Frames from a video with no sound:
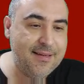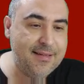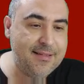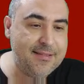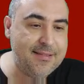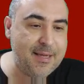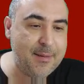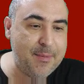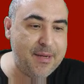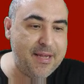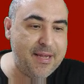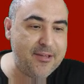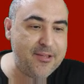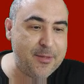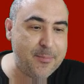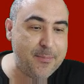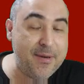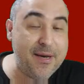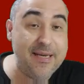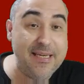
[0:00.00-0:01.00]
Sama
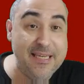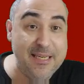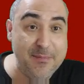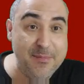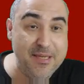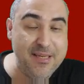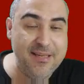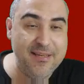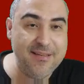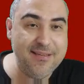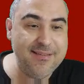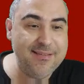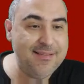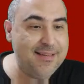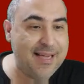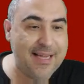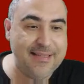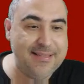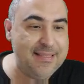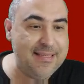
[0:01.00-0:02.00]
yashapranimi.
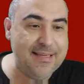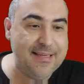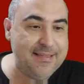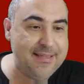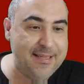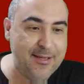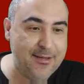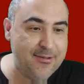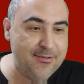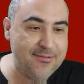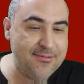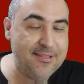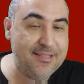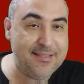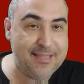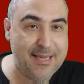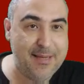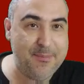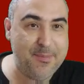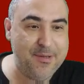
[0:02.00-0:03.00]
I didn't kill the
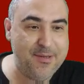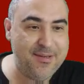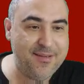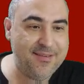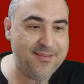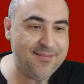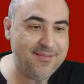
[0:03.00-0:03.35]
tapir.